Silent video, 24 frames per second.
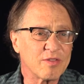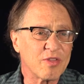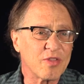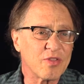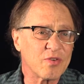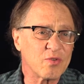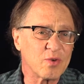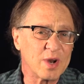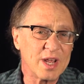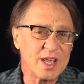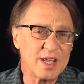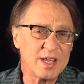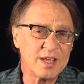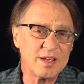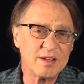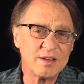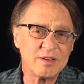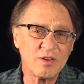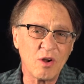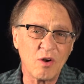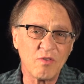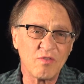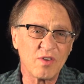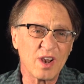3
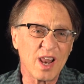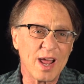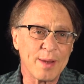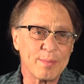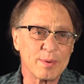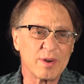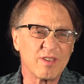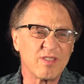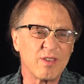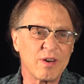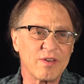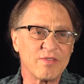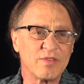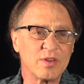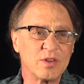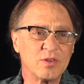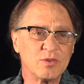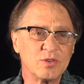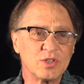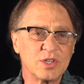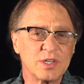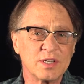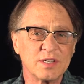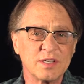overlapping
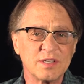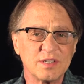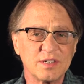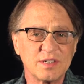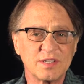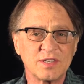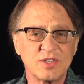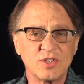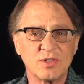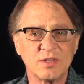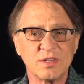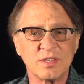revolutions,